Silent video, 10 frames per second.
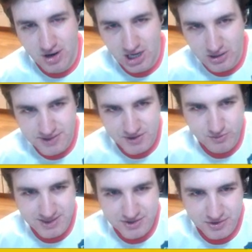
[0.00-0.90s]
Alonso will
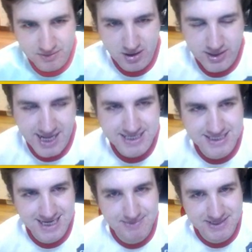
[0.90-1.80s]
be done. Okay,
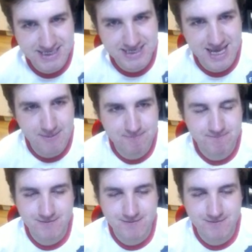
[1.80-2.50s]
CMCDM.